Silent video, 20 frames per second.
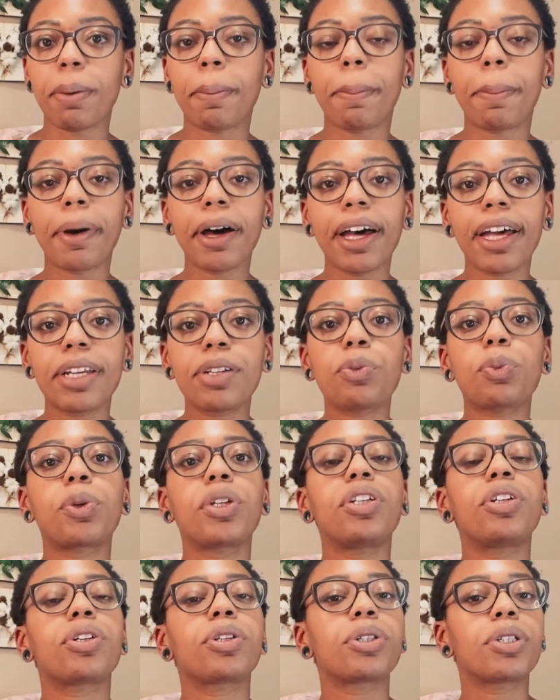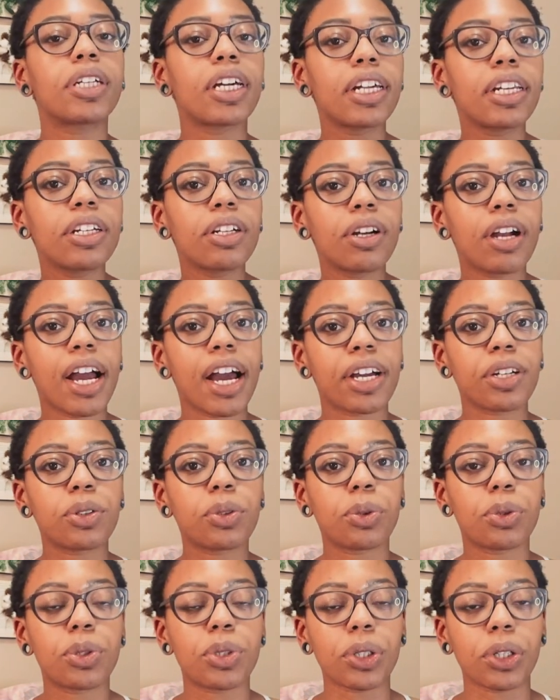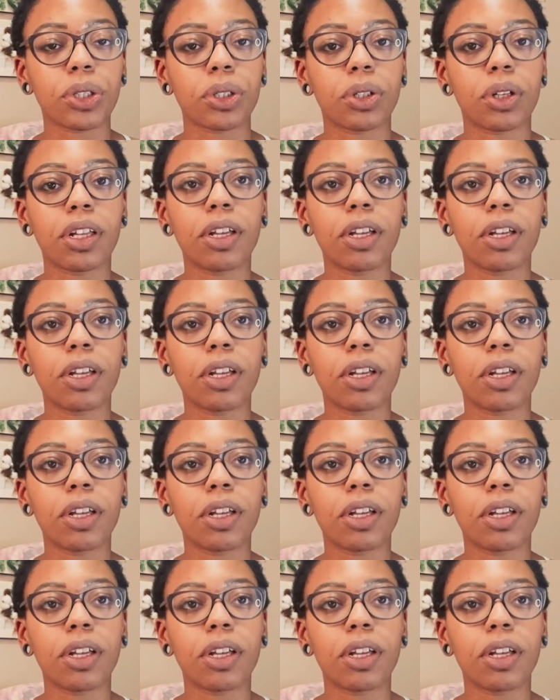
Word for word: but when you're creating your actual journal,